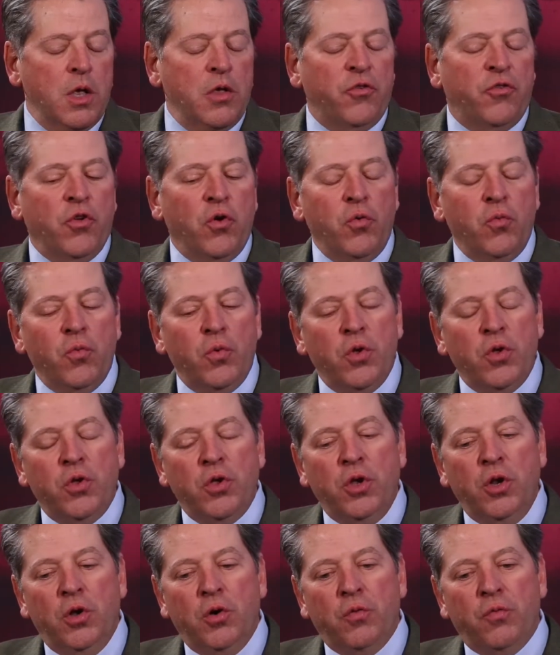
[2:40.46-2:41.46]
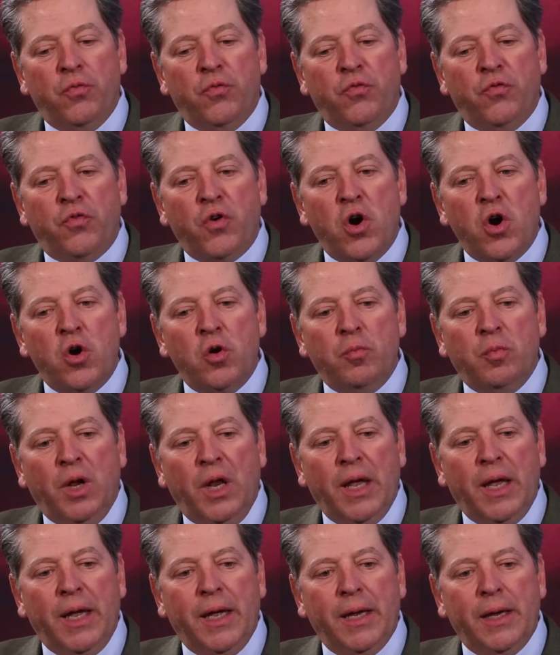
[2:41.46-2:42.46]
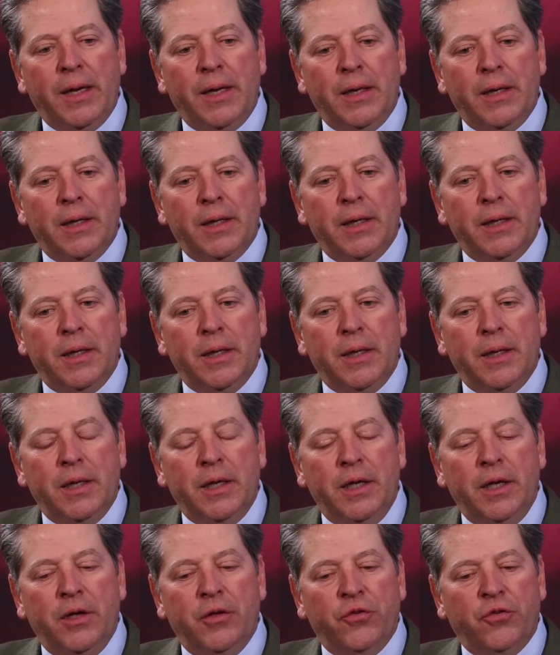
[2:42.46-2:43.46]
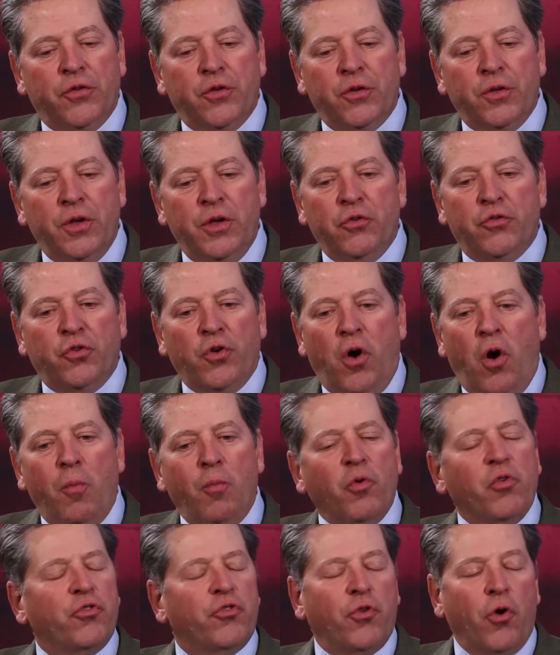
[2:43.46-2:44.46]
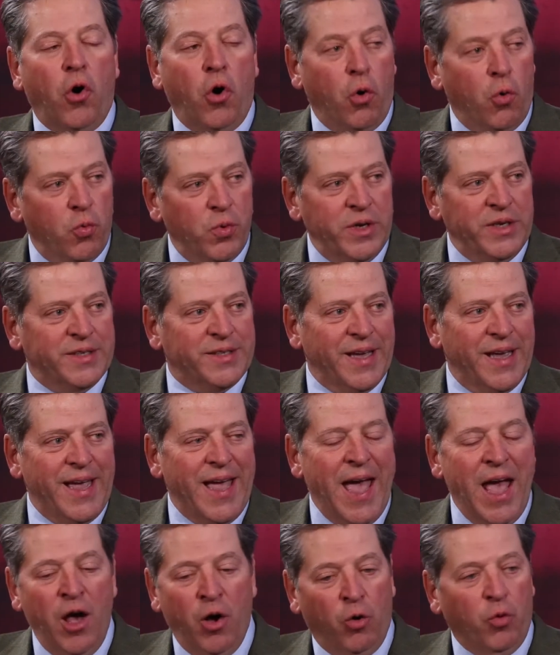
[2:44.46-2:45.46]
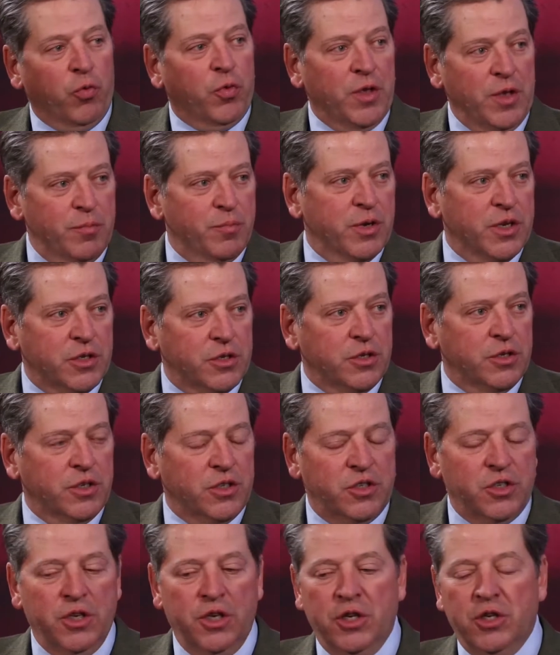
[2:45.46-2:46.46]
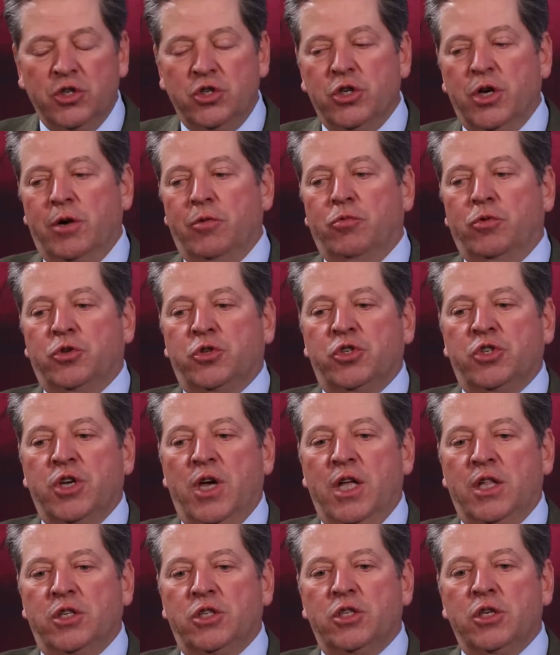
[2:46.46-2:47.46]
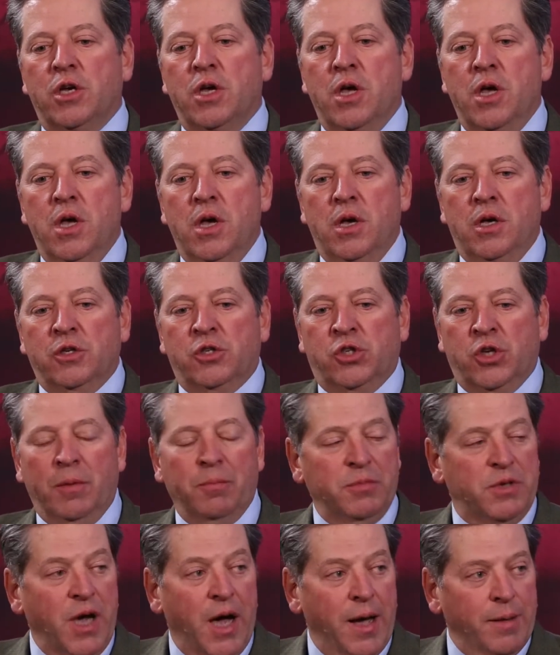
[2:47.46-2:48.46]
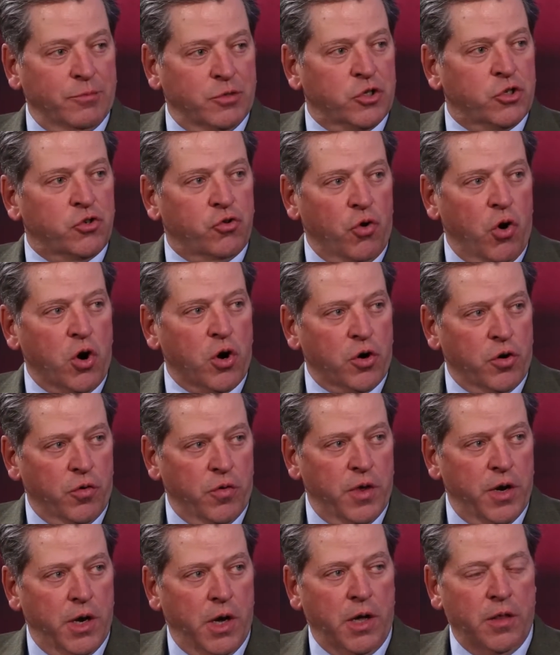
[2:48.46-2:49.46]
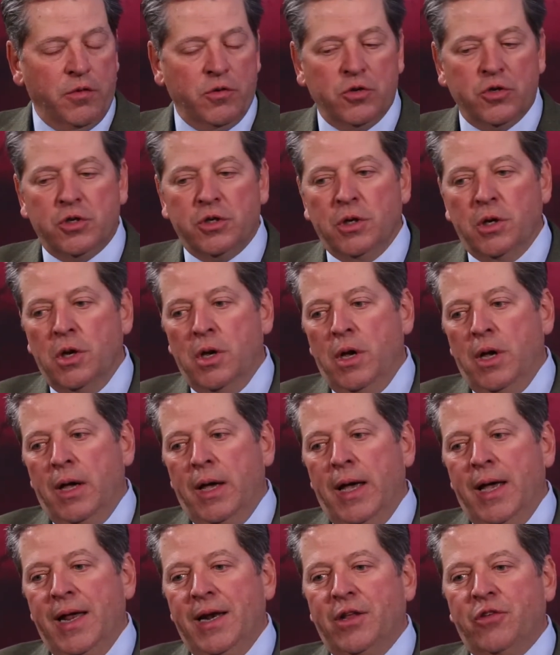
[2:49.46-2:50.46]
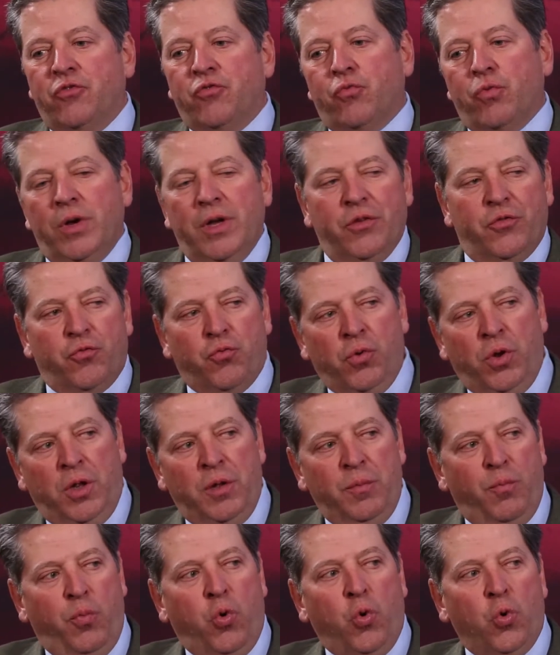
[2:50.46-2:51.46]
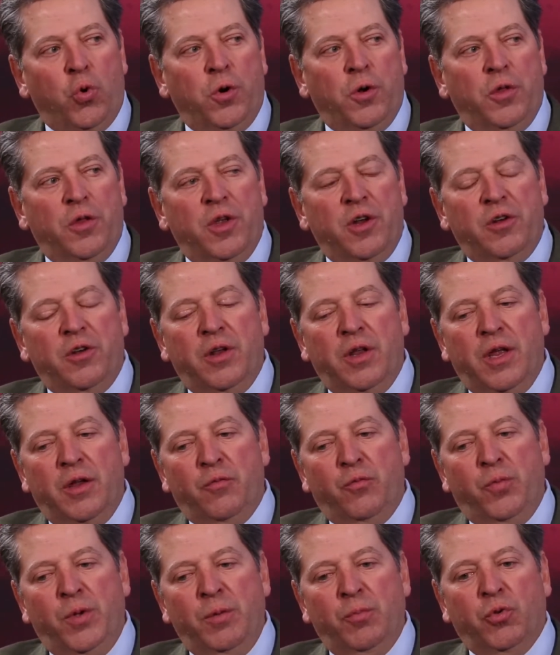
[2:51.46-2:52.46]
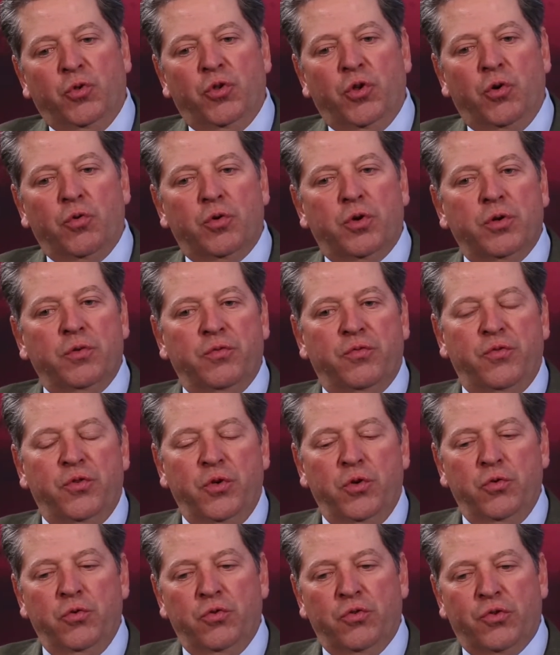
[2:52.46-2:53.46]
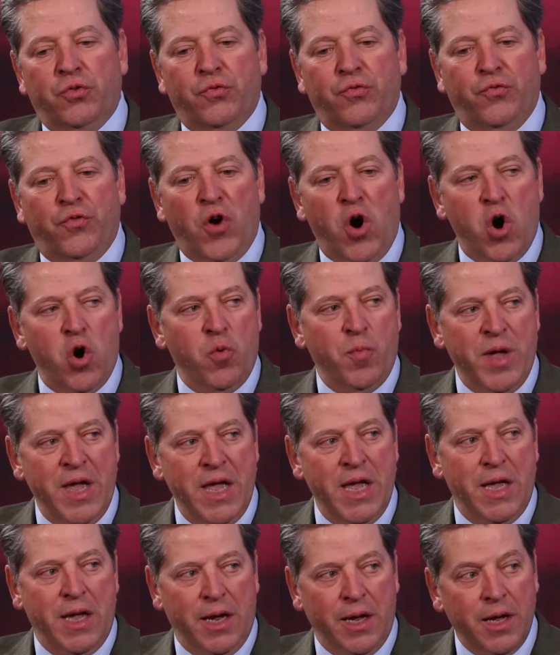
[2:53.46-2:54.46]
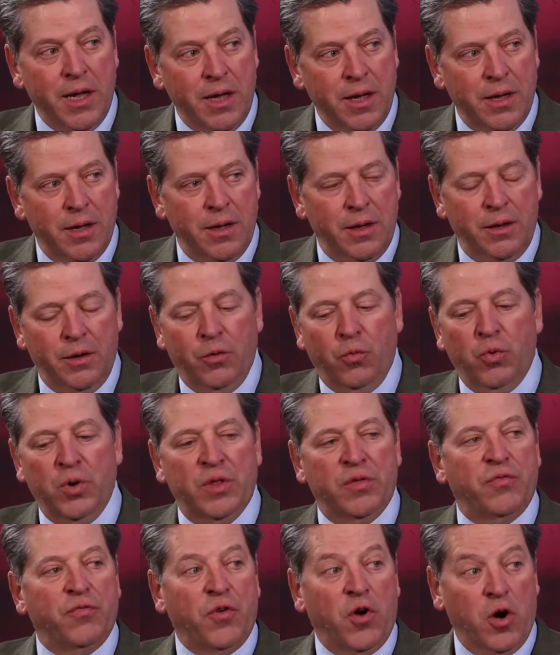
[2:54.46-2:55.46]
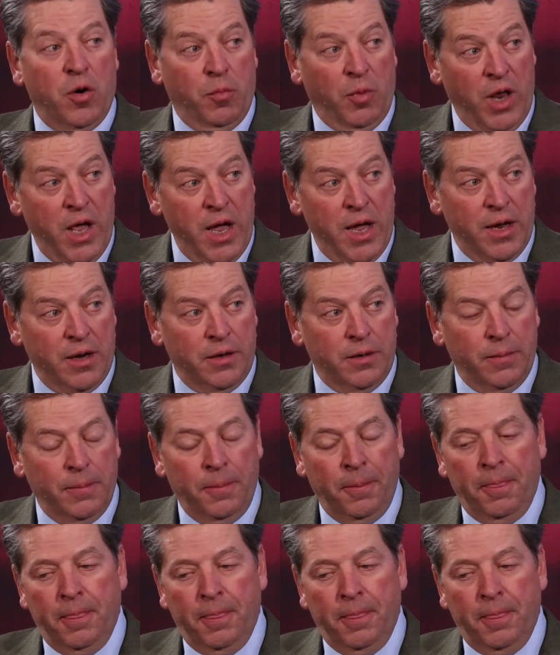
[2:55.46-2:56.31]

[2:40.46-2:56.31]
So, you know, farmland is almost always a healthy business in a general sense, sometimes stronger than others. And it's really important that people don't confuse farming with farmland.